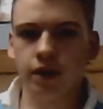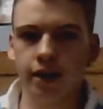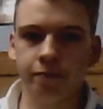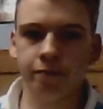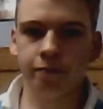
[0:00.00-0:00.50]

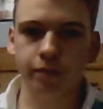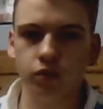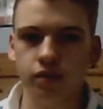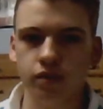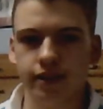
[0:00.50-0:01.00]
I've played
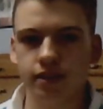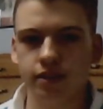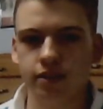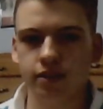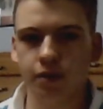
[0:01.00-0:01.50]
both lists.
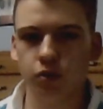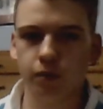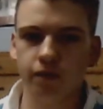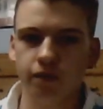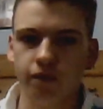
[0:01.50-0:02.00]
They've both
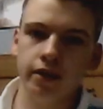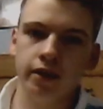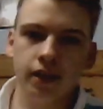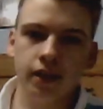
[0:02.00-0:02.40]
been fine.